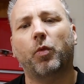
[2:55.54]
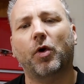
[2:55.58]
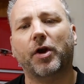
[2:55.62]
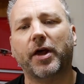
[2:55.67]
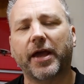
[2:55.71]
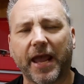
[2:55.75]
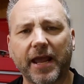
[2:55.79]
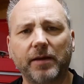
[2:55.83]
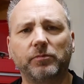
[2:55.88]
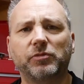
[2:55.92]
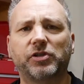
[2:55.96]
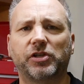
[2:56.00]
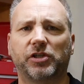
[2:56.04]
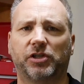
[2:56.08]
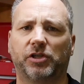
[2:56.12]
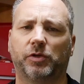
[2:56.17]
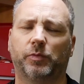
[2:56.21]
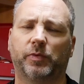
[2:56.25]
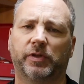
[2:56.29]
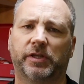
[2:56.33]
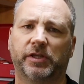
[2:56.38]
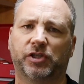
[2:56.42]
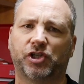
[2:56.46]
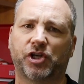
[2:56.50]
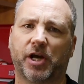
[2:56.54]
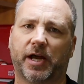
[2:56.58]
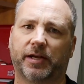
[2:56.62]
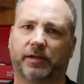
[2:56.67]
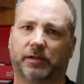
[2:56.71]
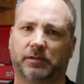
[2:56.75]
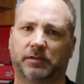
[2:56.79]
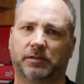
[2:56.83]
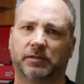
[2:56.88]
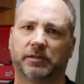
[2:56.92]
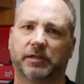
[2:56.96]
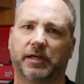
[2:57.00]
I aim to do with the
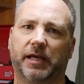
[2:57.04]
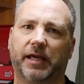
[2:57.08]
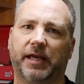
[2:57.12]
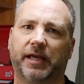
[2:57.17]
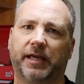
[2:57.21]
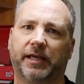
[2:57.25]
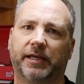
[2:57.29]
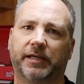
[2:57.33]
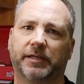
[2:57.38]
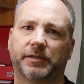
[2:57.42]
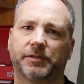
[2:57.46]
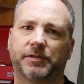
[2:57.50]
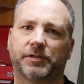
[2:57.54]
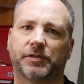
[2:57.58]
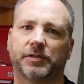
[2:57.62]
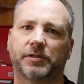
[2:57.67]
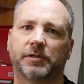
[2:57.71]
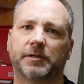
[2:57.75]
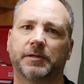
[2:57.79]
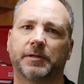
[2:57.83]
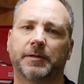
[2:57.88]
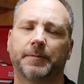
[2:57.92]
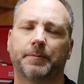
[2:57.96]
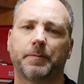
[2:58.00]
channel is